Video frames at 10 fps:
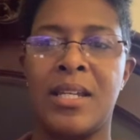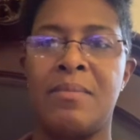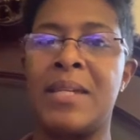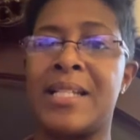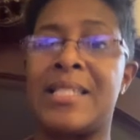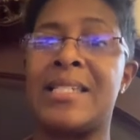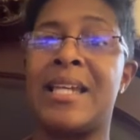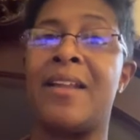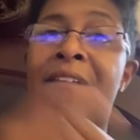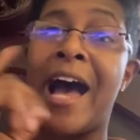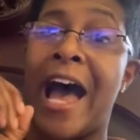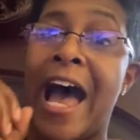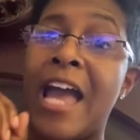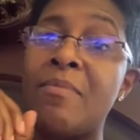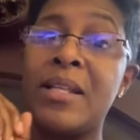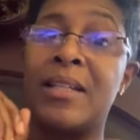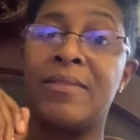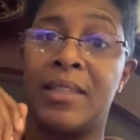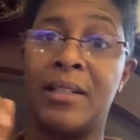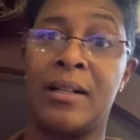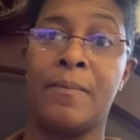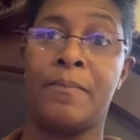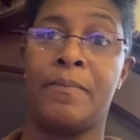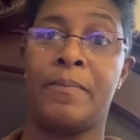Because he said, if I be lifted up,